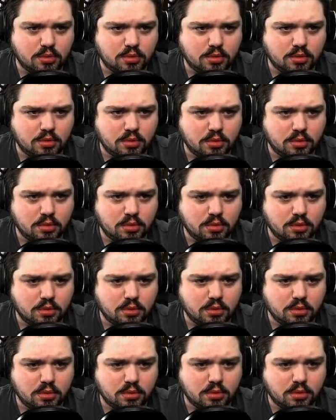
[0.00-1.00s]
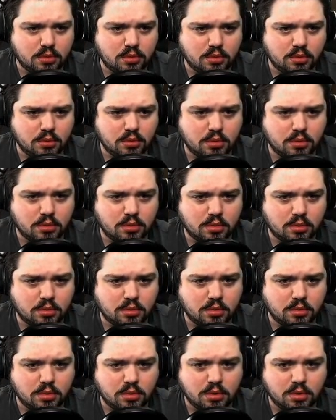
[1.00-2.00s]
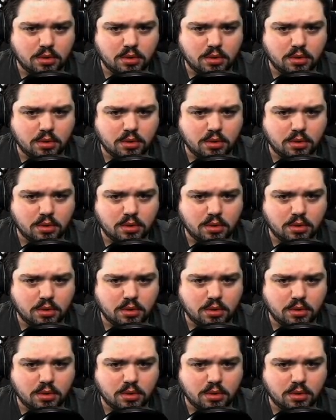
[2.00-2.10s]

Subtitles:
(no one is talking)